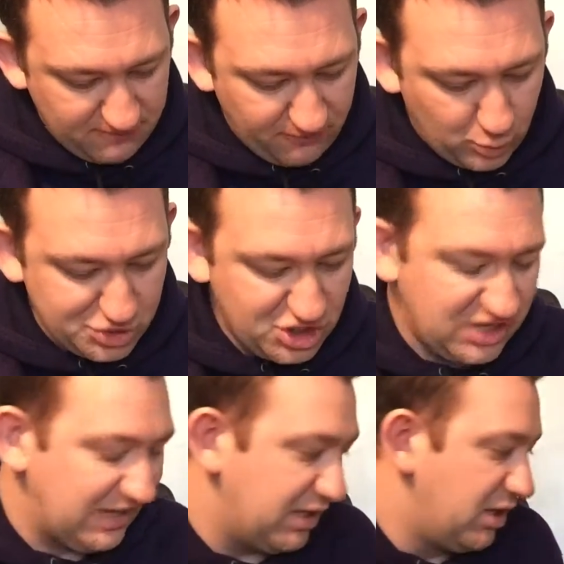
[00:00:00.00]

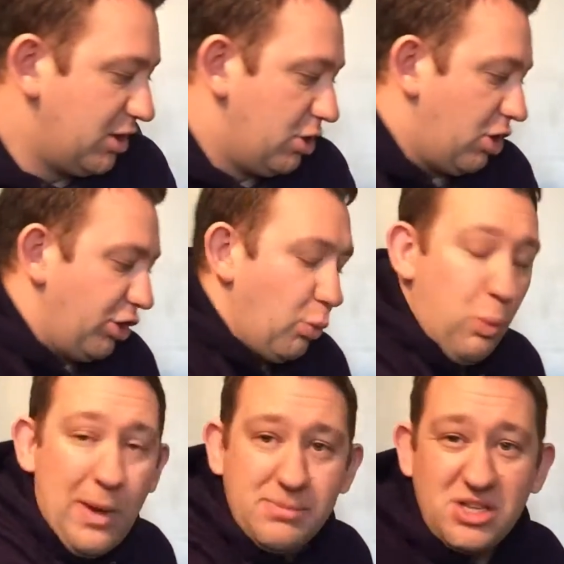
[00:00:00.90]
Unfortunately, on the
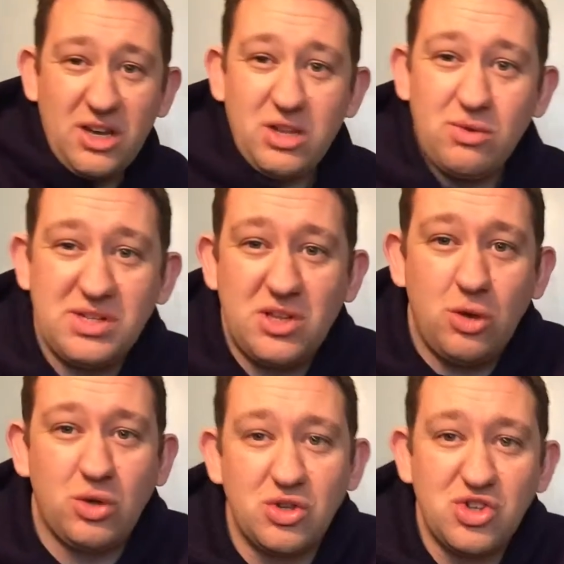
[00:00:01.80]
website there is
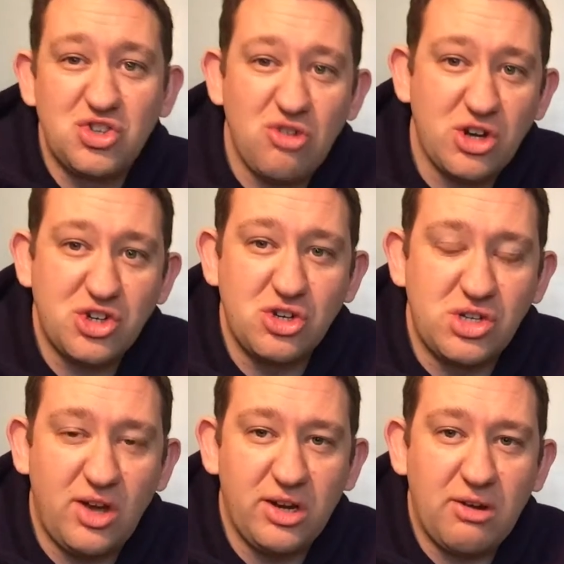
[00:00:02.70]
no construction
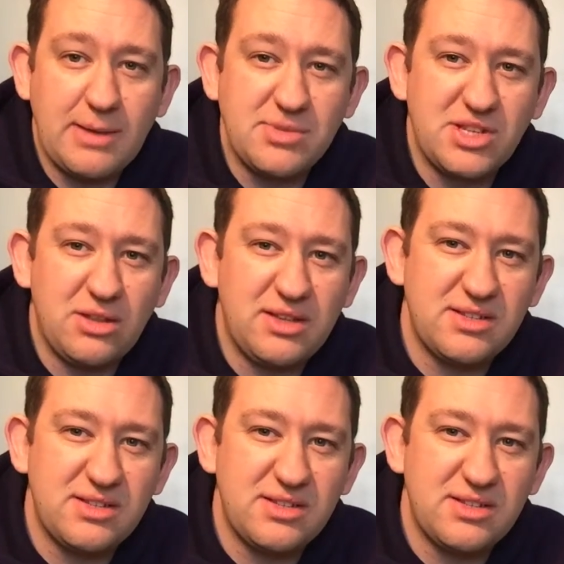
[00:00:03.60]
diagram, so